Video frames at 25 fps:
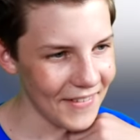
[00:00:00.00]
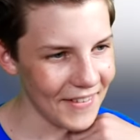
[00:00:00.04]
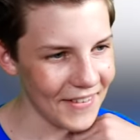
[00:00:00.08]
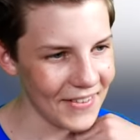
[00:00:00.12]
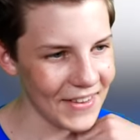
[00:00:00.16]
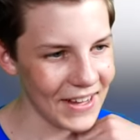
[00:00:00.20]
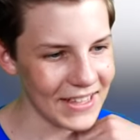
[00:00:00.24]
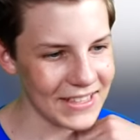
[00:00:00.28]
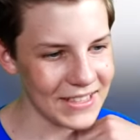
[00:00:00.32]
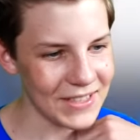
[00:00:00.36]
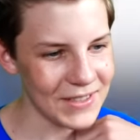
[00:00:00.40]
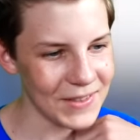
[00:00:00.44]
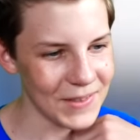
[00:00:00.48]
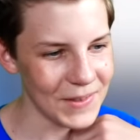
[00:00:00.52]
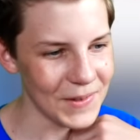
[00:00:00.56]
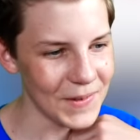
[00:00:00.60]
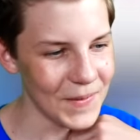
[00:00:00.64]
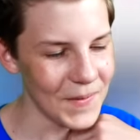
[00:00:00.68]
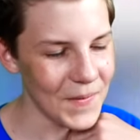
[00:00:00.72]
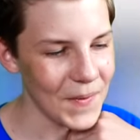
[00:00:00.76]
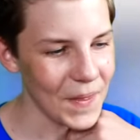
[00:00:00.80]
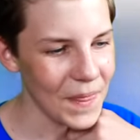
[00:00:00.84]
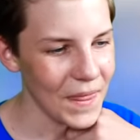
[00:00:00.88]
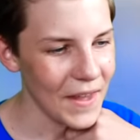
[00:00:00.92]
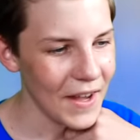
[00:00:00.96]
Oh, that's cool.
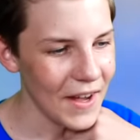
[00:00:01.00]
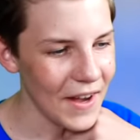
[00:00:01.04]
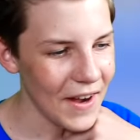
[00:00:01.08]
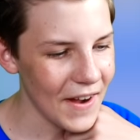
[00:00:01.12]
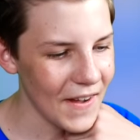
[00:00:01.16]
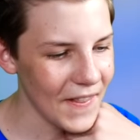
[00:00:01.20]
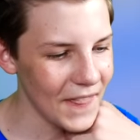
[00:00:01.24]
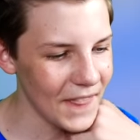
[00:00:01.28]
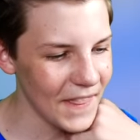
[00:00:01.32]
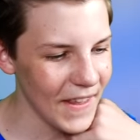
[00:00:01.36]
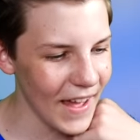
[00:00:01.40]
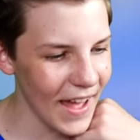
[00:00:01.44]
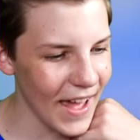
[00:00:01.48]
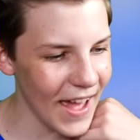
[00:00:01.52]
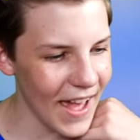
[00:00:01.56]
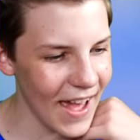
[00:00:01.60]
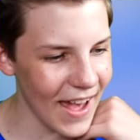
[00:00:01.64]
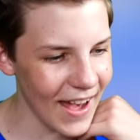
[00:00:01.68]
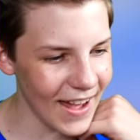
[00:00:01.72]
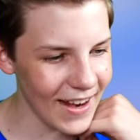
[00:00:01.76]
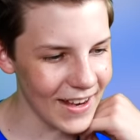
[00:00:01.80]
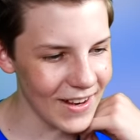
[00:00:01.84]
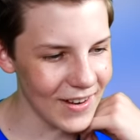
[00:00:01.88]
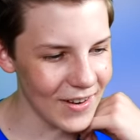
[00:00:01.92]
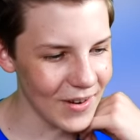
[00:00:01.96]
And
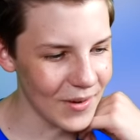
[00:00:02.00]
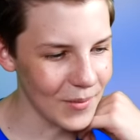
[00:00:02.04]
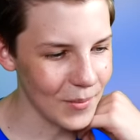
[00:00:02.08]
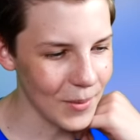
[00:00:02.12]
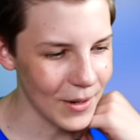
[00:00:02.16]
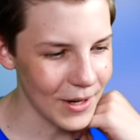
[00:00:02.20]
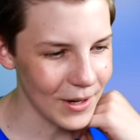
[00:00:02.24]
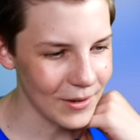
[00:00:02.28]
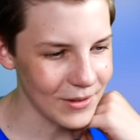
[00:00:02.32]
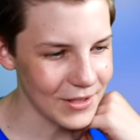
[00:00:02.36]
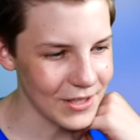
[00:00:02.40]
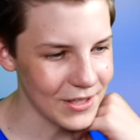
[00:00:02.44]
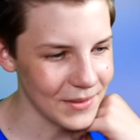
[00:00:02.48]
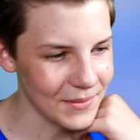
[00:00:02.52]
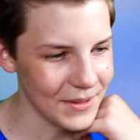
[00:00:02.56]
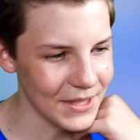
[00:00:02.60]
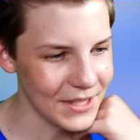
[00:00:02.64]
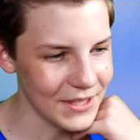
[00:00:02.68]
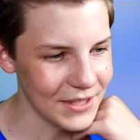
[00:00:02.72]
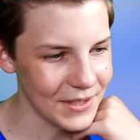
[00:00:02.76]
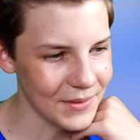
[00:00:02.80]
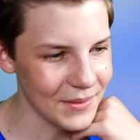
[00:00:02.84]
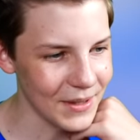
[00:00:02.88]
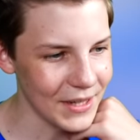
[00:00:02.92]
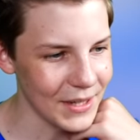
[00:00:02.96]
then, what else can we
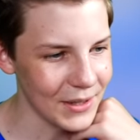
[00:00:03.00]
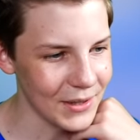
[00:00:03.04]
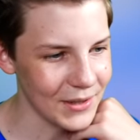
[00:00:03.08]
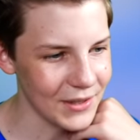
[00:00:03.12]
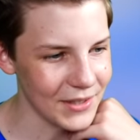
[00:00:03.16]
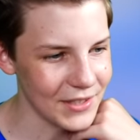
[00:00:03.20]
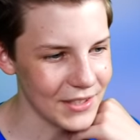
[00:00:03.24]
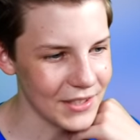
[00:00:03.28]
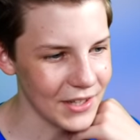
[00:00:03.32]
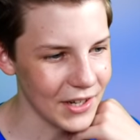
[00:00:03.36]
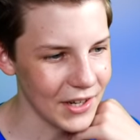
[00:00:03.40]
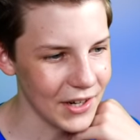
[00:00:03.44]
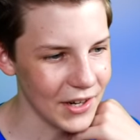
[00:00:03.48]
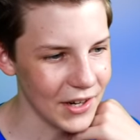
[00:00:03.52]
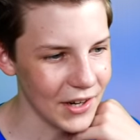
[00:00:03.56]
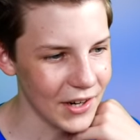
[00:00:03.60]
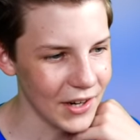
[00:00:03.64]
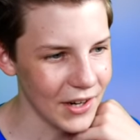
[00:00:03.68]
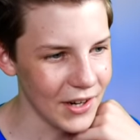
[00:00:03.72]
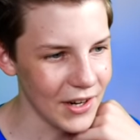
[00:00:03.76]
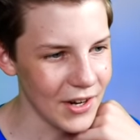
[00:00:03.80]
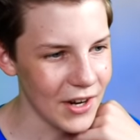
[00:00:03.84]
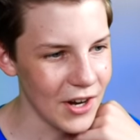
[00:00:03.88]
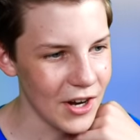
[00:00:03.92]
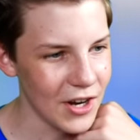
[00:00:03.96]
do? We can
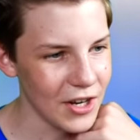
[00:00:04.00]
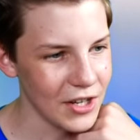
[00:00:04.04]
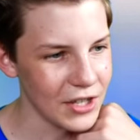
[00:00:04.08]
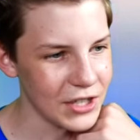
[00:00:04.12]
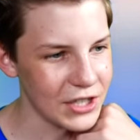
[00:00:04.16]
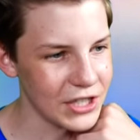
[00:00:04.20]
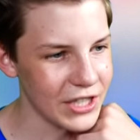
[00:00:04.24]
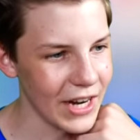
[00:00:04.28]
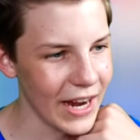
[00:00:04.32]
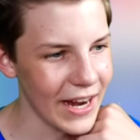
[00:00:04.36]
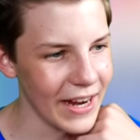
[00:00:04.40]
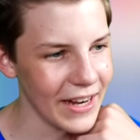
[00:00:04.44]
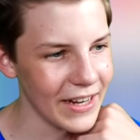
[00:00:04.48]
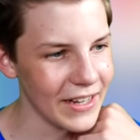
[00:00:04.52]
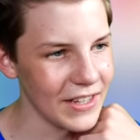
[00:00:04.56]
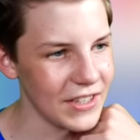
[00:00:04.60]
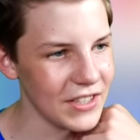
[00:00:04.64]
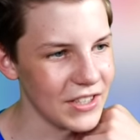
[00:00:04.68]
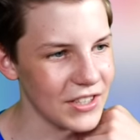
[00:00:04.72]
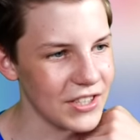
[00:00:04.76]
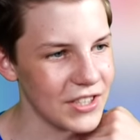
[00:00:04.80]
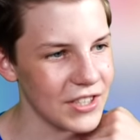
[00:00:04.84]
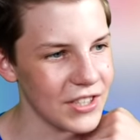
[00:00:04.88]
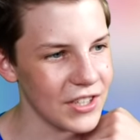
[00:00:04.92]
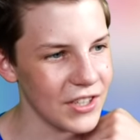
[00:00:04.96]
also
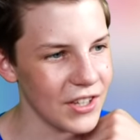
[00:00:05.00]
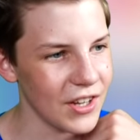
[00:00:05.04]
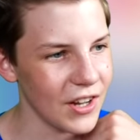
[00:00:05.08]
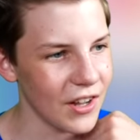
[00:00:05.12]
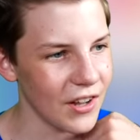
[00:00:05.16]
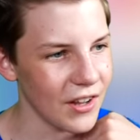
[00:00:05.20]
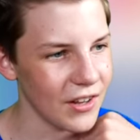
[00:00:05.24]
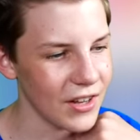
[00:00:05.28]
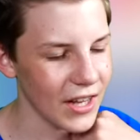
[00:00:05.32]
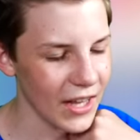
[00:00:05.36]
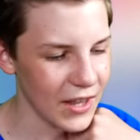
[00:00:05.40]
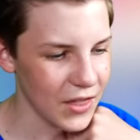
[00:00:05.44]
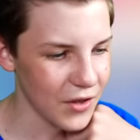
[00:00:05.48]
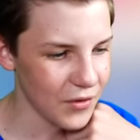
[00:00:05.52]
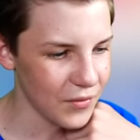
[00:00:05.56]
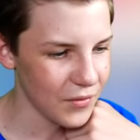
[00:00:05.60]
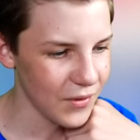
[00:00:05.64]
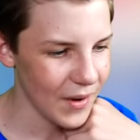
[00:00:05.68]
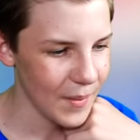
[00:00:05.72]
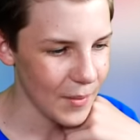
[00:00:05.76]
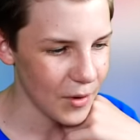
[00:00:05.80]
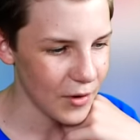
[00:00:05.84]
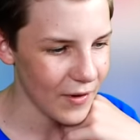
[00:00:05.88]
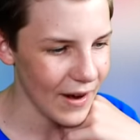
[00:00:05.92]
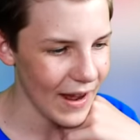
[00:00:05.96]
change the
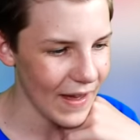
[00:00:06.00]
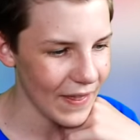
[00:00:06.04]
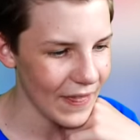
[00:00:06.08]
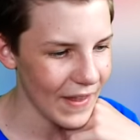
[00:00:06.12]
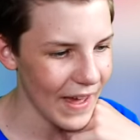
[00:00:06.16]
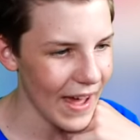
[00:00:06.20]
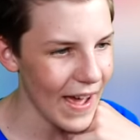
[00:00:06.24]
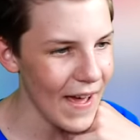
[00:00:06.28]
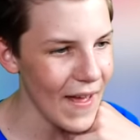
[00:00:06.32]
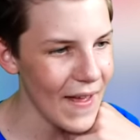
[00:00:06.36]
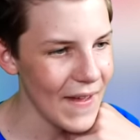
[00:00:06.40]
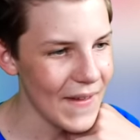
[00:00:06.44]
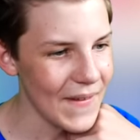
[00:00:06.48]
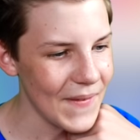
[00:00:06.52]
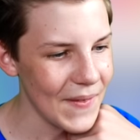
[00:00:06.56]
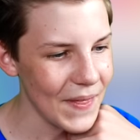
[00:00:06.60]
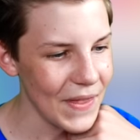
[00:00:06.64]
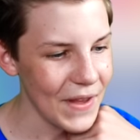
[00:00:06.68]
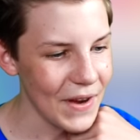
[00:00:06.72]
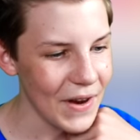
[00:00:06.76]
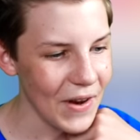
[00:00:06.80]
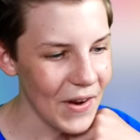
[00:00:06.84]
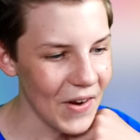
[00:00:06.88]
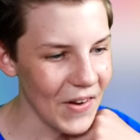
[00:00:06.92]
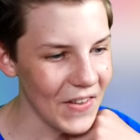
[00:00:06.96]
rim around that.
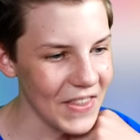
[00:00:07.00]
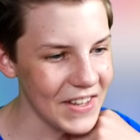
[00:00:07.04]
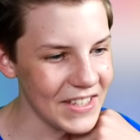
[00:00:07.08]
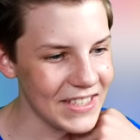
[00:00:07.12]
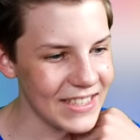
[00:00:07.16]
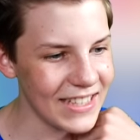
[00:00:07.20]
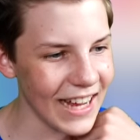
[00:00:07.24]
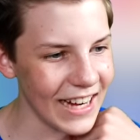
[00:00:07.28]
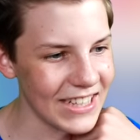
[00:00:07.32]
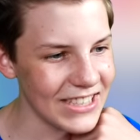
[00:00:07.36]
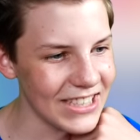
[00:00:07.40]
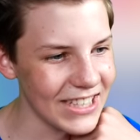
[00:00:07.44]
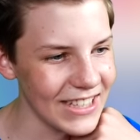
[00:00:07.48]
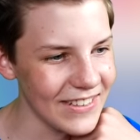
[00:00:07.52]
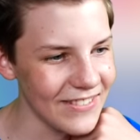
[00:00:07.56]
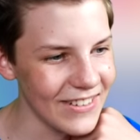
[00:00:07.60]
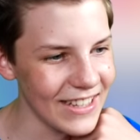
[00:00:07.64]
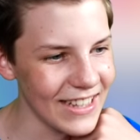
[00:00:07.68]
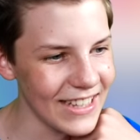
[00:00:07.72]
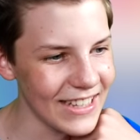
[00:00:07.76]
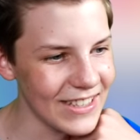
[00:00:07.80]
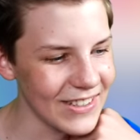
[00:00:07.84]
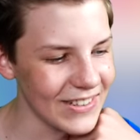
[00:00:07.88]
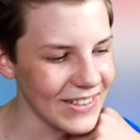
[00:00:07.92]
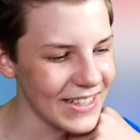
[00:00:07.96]
Oh, this is actually
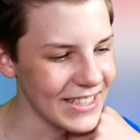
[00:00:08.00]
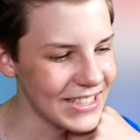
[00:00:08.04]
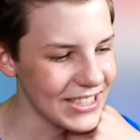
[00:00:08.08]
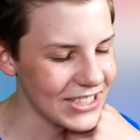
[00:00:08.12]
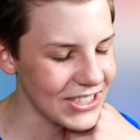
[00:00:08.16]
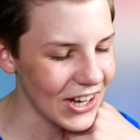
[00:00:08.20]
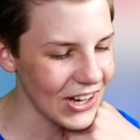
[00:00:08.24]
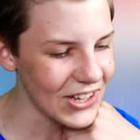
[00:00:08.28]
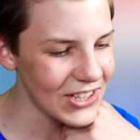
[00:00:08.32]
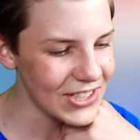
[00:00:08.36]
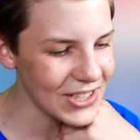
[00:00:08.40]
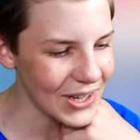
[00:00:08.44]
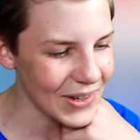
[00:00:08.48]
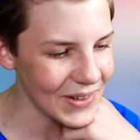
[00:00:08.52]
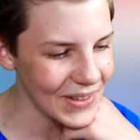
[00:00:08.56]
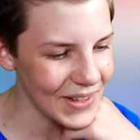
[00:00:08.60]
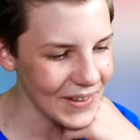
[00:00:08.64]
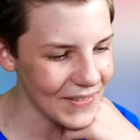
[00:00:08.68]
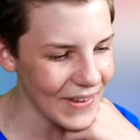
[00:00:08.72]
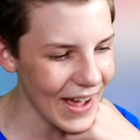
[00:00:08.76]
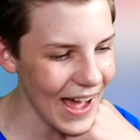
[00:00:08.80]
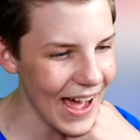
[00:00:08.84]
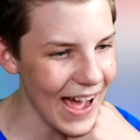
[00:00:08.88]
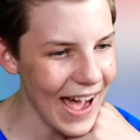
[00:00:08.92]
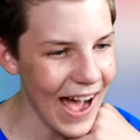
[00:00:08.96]
really cool. It shows all
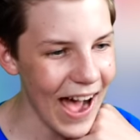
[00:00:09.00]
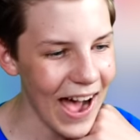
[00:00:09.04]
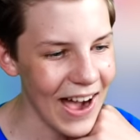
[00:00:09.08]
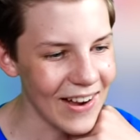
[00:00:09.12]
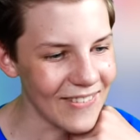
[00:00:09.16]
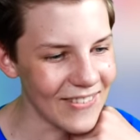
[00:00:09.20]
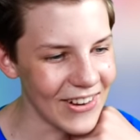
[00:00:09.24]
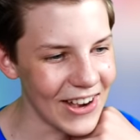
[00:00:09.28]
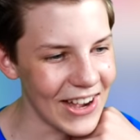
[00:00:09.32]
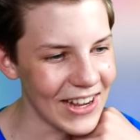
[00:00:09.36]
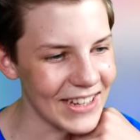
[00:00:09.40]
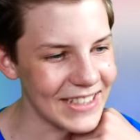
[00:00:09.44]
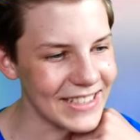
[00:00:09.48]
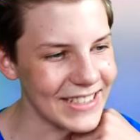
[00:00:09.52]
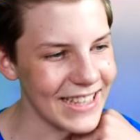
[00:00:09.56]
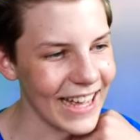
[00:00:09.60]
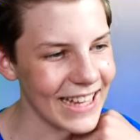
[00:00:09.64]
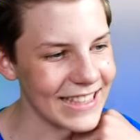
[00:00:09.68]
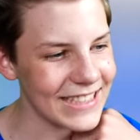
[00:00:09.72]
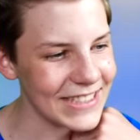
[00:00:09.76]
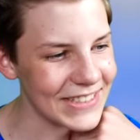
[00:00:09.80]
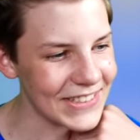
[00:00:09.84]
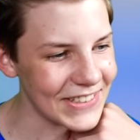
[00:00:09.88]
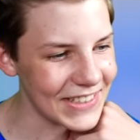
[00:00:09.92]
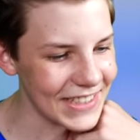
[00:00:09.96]
of our artworks.
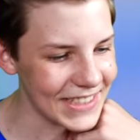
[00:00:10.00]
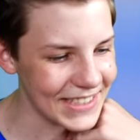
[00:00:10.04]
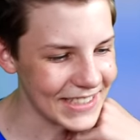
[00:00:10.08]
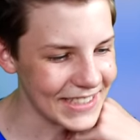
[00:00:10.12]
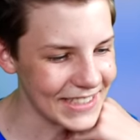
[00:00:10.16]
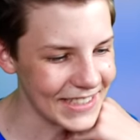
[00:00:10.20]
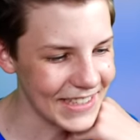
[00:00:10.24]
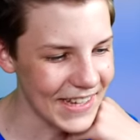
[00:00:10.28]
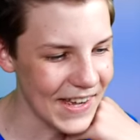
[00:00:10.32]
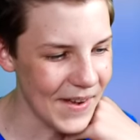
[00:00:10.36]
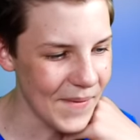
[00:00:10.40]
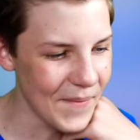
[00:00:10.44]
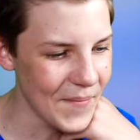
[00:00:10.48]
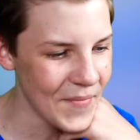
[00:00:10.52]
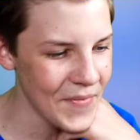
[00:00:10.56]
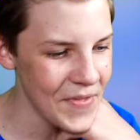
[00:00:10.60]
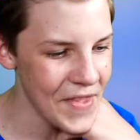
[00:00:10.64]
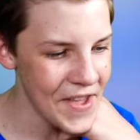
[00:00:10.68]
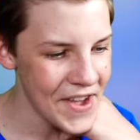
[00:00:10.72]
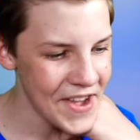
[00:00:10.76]
That's awesome.